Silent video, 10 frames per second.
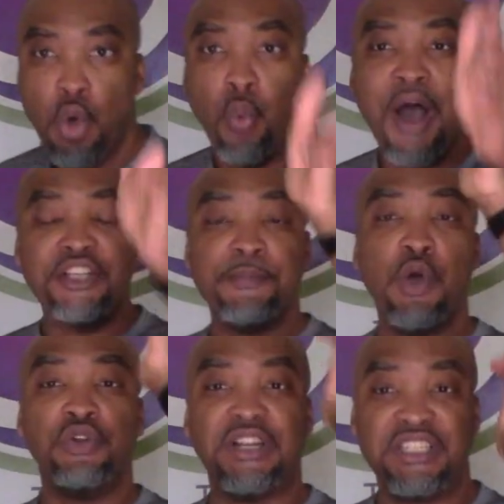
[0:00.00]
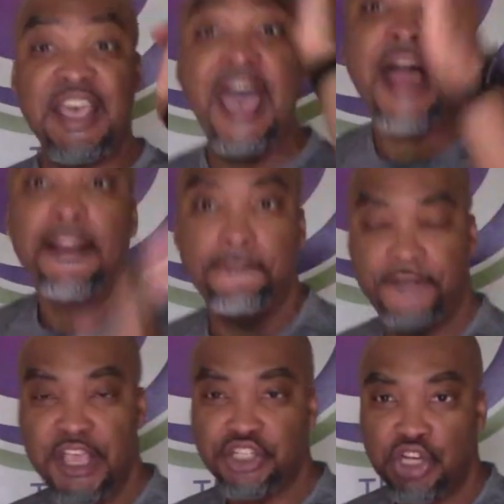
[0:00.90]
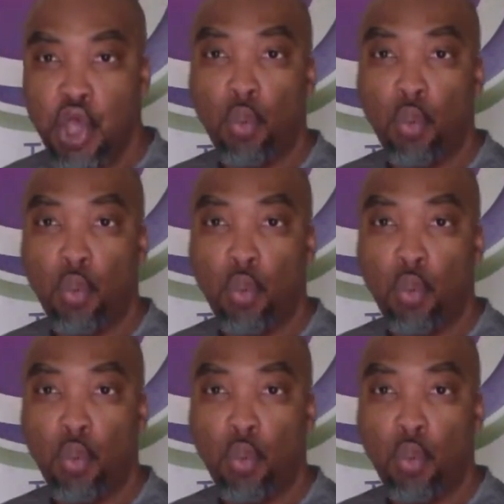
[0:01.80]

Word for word: watch me on a television,